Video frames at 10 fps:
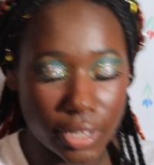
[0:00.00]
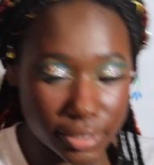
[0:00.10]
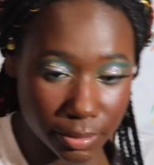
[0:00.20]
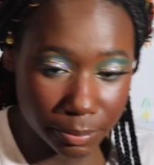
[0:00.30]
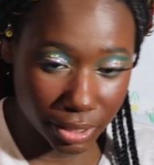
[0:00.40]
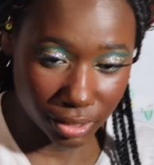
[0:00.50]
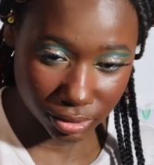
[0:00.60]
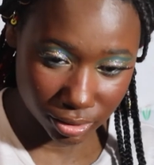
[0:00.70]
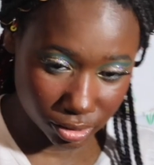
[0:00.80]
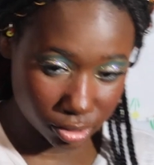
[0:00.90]
as a
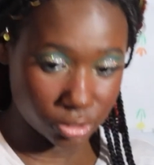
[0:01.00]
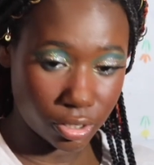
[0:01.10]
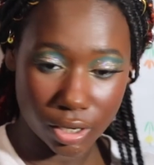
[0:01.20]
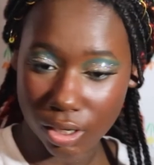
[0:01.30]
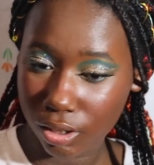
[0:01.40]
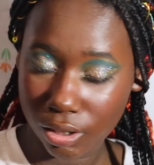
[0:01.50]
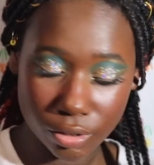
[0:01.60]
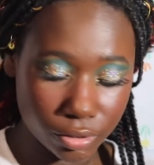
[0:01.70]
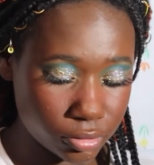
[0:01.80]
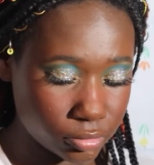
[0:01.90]
base, as a start highlighter.